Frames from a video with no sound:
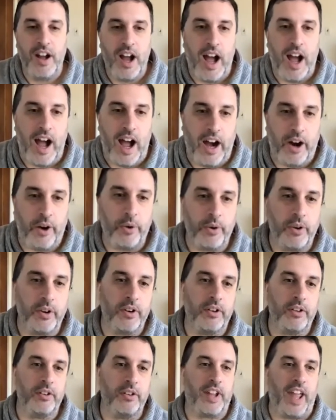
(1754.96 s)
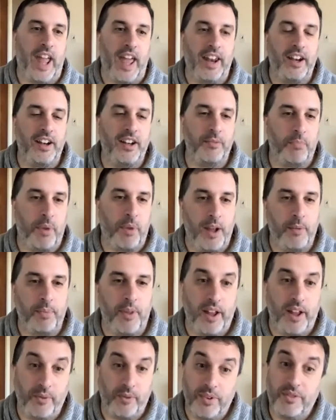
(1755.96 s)
Our candidate
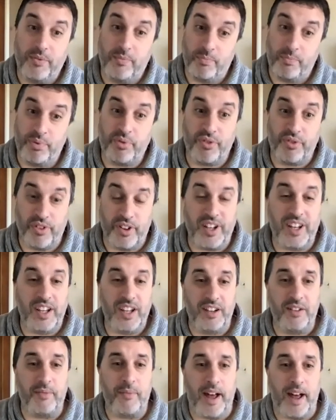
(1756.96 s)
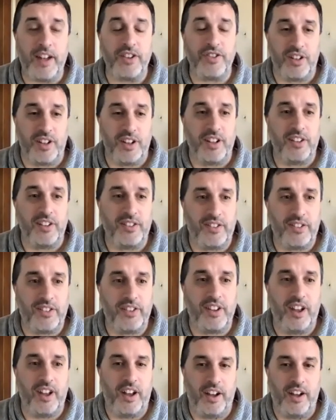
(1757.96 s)
pipeline was pretty
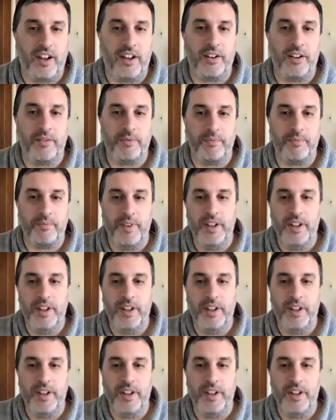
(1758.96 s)
homogenous, and